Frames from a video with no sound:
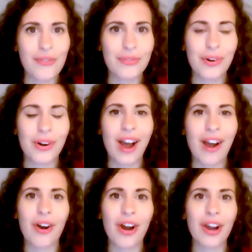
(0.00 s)
for
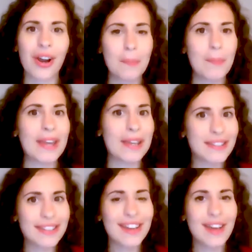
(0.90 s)
our
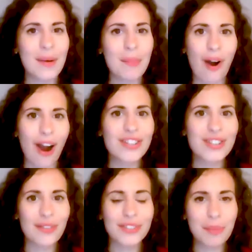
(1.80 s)
main
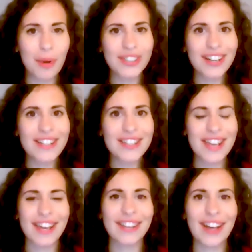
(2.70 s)
part of the podcast.
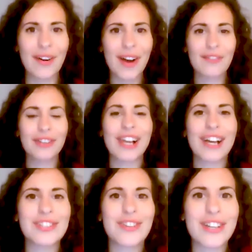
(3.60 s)
And now I would
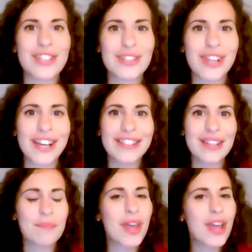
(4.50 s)
like to ask you like
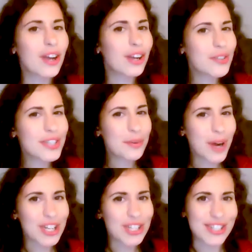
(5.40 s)
some closing
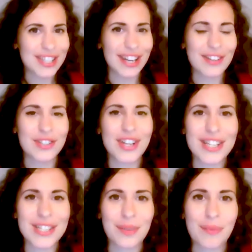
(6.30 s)
questions that I usually
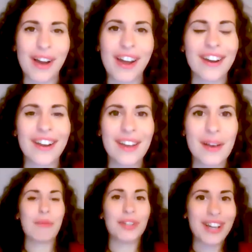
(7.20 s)
ask from my
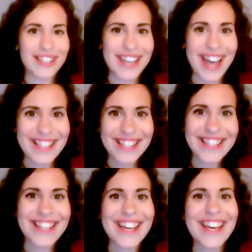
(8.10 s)
podcast
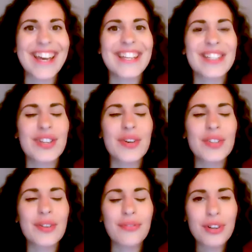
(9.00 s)
guests. So
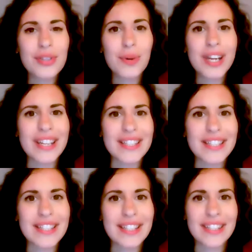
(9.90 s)
the first one
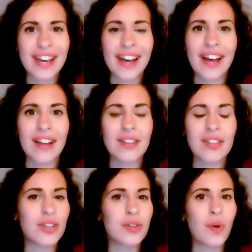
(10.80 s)
is that
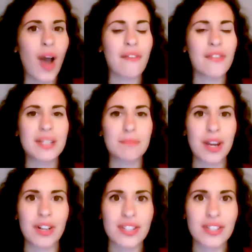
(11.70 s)
you have
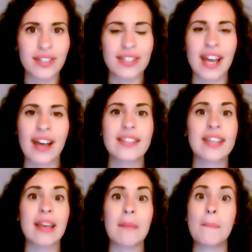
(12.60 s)
experienced success
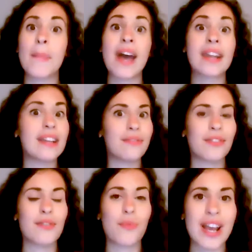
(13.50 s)
in many
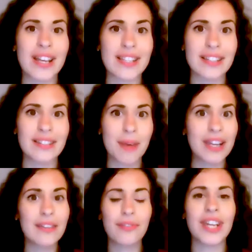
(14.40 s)
different ways and
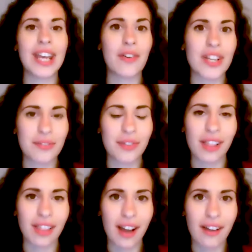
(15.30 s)
many different areas of
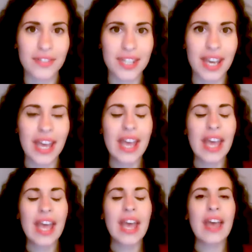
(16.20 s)
our lives.
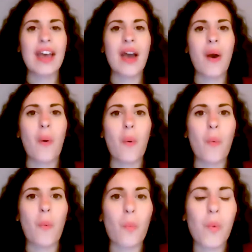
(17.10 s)

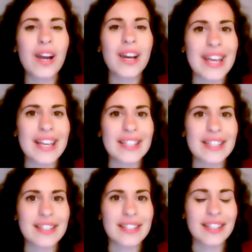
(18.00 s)
What
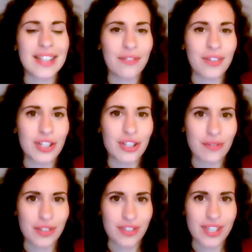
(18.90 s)
is the definition
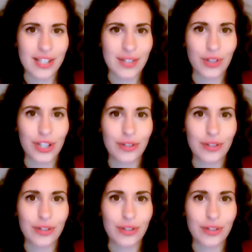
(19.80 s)
of success for